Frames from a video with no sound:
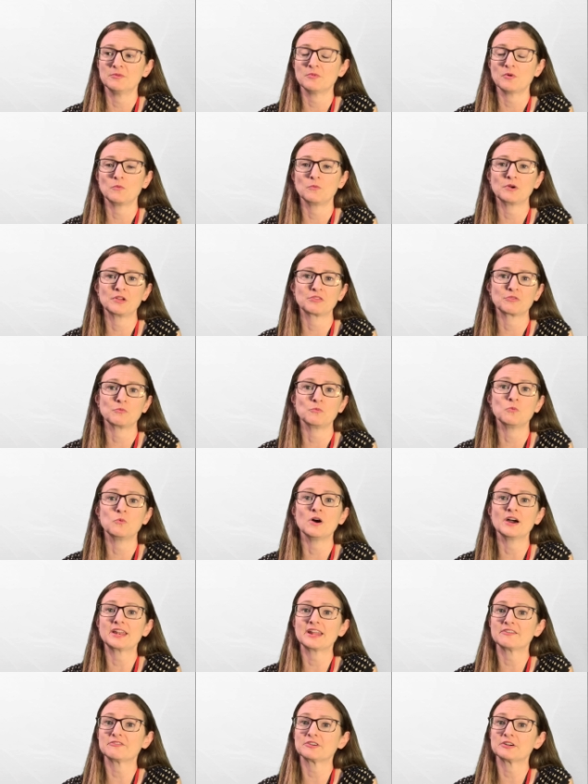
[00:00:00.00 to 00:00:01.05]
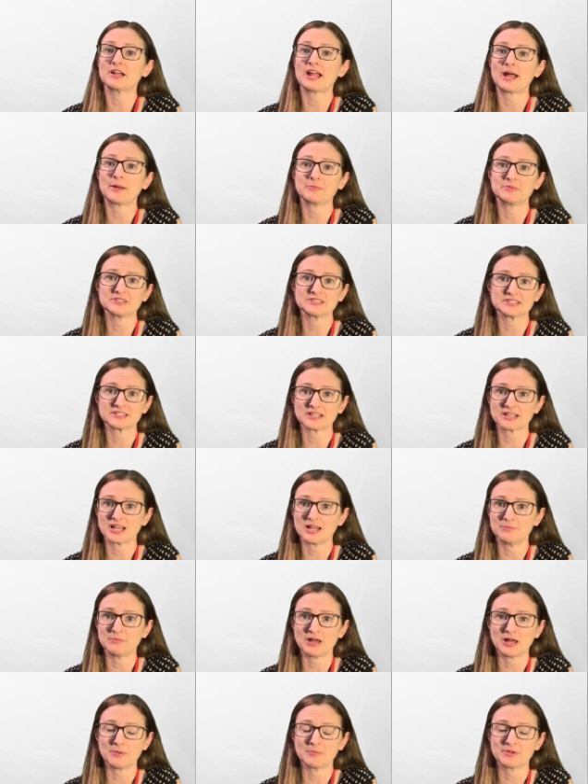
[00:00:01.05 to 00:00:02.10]
with whatever happens to come
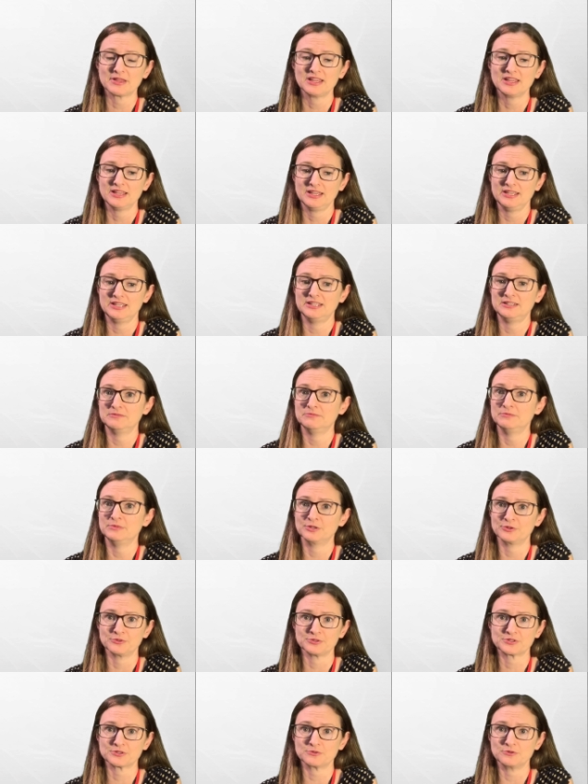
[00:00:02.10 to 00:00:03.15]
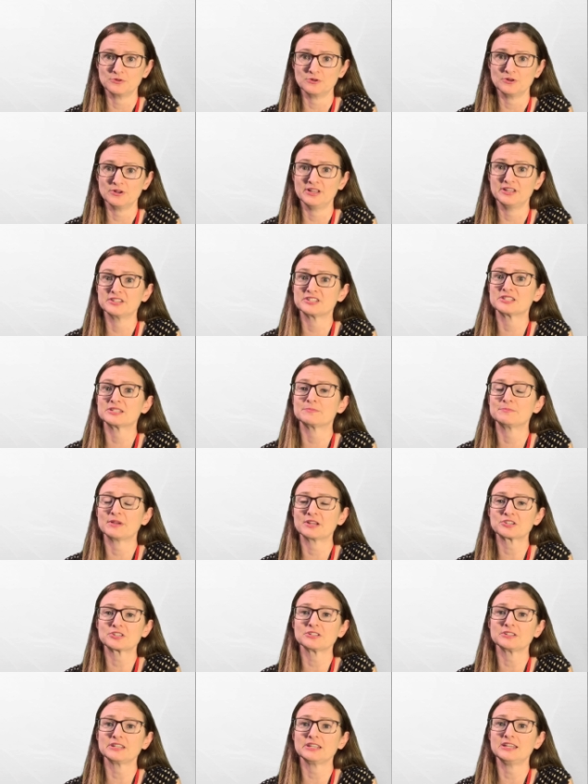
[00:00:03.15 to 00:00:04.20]
up in middle school,
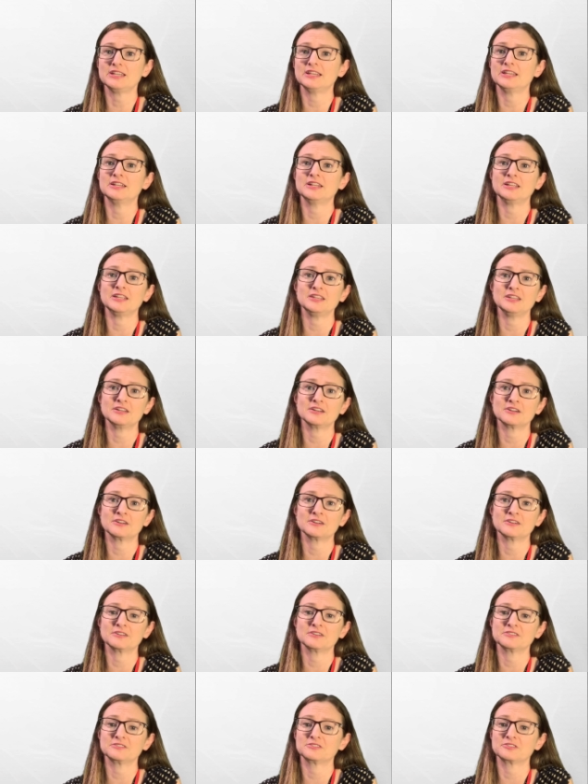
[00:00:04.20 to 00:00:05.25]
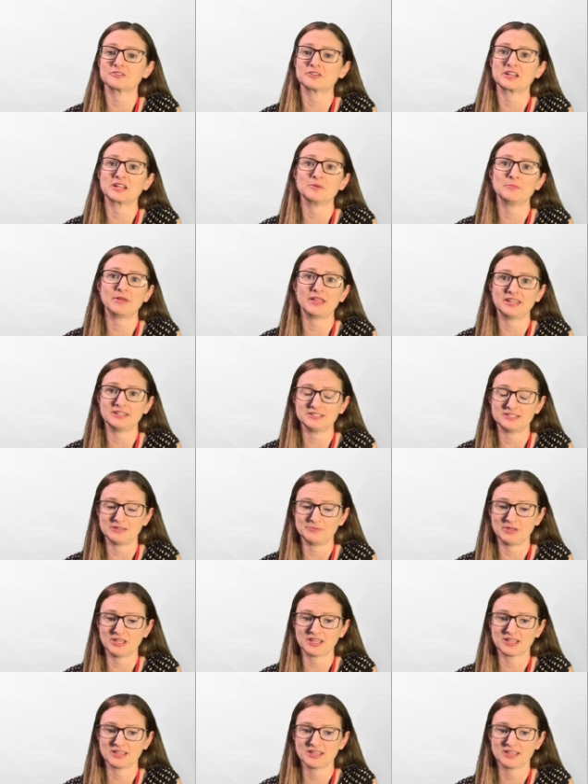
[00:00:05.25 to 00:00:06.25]
especially in a year during a pandemic.